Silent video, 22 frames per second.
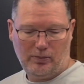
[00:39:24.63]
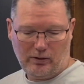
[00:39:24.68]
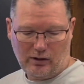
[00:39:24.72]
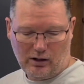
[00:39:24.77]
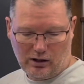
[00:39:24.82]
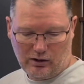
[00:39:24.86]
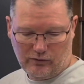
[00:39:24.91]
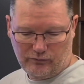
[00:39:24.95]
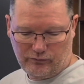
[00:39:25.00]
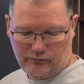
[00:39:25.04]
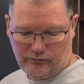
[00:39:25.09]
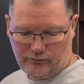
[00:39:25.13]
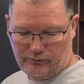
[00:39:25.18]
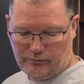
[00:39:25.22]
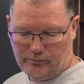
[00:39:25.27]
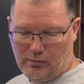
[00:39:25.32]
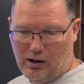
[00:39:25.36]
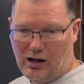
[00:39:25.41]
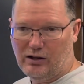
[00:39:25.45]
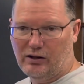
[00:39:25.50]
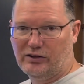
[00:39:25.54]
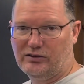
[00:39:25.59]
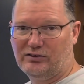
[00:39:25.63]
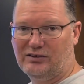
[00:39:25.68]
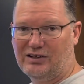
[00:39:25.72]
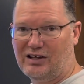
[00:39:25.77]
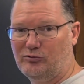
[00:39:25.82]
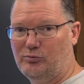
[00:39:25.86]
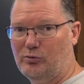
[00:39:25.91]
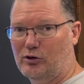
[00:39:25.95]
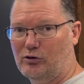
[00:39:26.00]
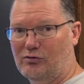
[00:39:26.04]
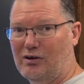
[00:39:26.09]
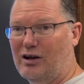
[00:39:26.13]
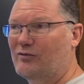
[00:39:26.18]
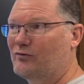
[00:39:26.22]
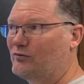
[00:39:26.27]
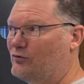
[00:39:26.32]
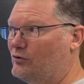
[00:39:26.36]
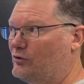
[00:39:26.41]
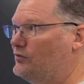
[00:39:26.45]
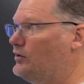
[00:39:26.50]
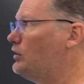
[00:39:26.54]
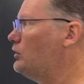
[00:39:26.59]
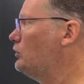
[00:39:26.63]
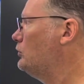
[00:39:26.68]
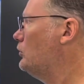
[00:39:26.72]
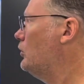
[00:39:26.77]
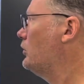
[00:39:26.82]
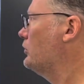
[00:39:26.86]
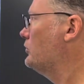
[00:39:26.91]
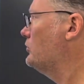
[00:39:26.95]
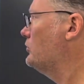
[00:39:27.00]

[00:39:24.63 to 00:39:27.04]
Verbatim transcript: of mollusk has been around for a very long